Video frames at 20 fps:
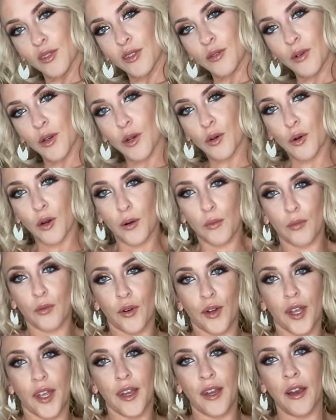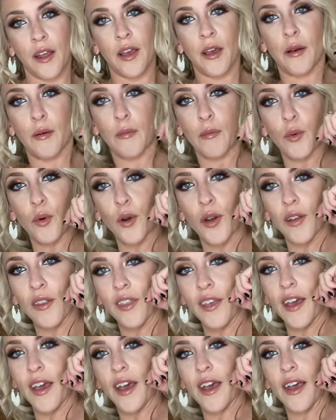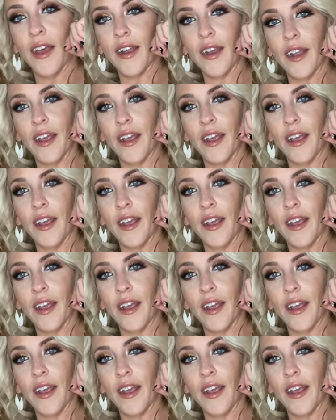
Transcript: to incorporate more of that.